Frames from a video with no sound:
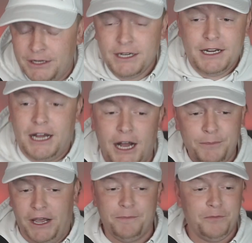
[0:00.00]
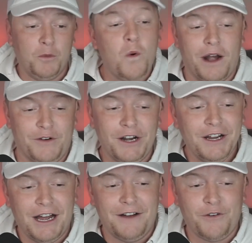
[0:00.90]
But yeah, whatever.
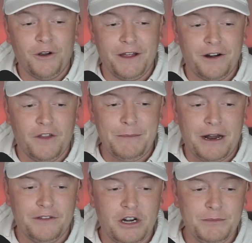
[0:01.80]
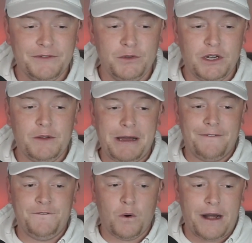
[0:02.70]
Verlander on the mound. In terms of who's on the
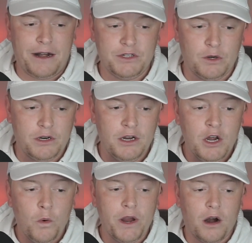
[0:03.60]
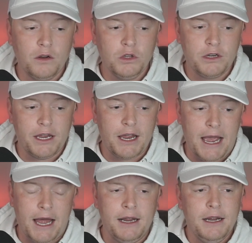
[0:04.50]
mound for Arizona, we are looking
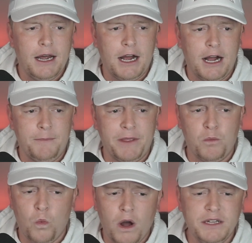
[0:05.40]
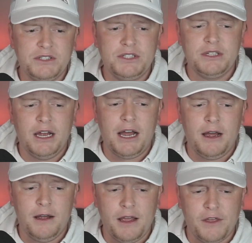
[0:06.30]
at, it was,
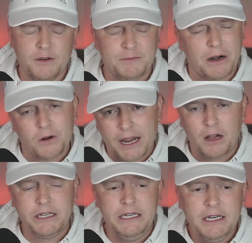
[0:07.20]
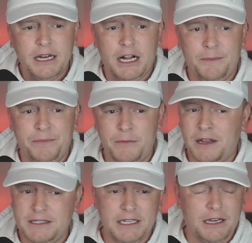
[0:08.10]
I think it was Merrill Kelly.
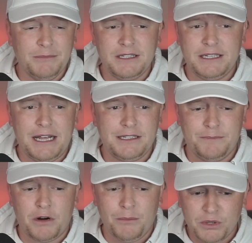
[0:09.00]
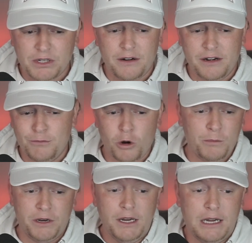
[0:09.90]
Not seeing him listed as the probable starter anymore,
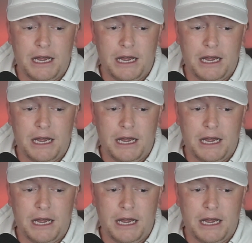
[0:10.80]
but